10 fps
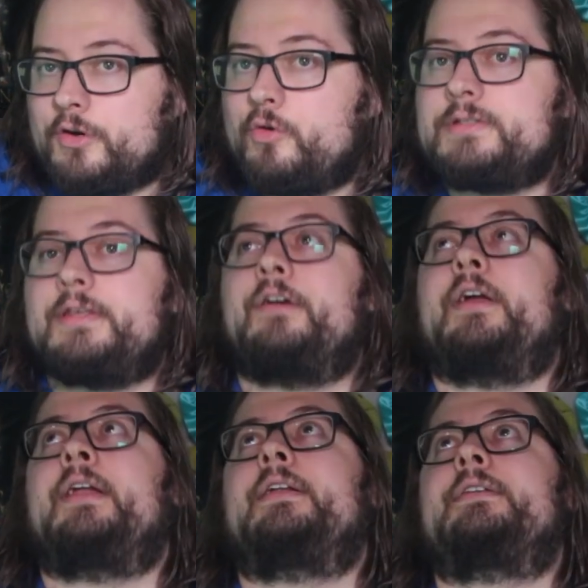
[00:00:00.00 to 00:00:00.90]
are always there,
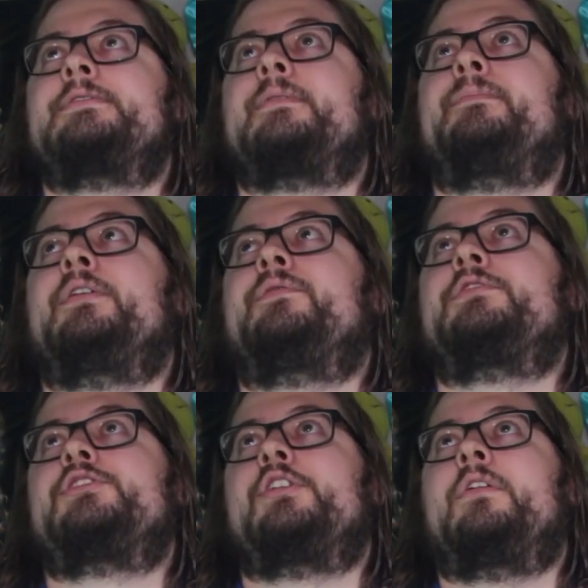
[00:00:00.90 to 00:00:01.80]
and it is a
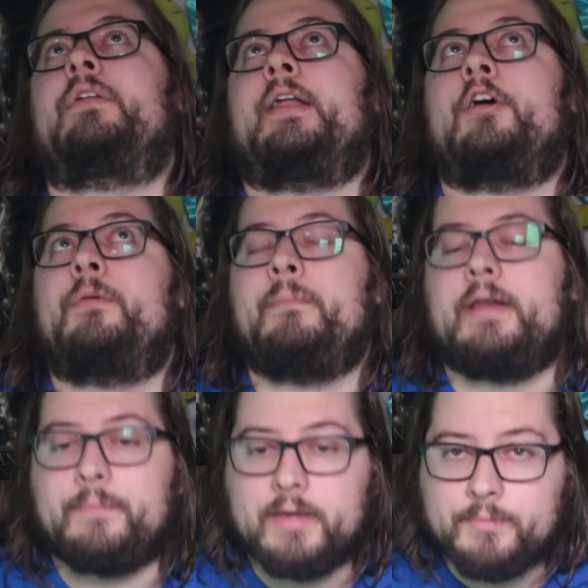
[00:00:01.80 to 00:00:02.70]
beautiful show that I hope
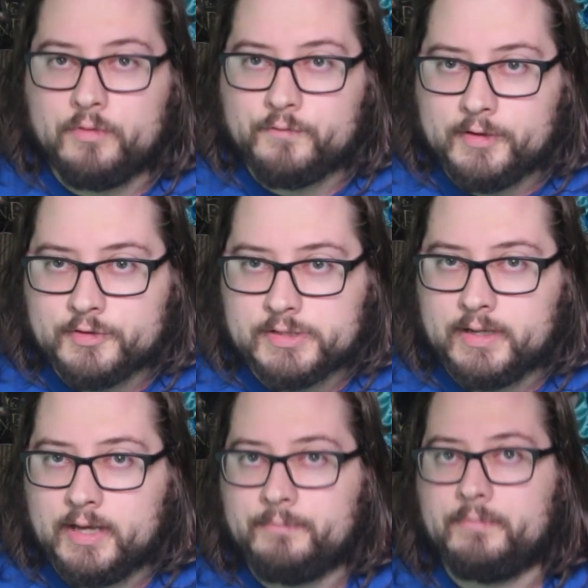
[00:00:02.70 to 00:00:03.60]
many people for years to
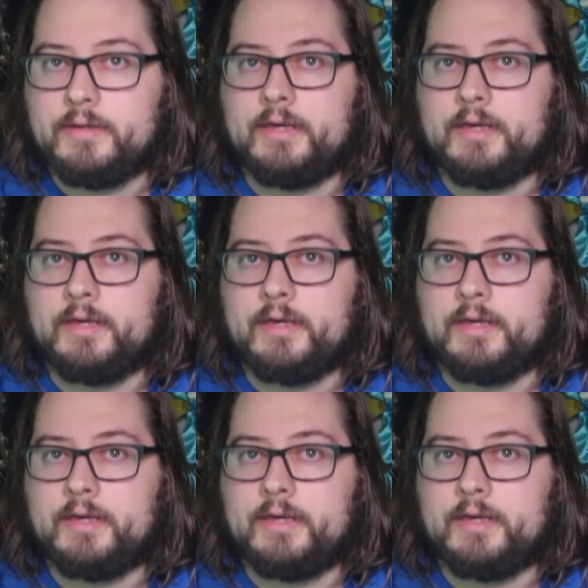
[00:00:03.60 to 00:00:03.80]
come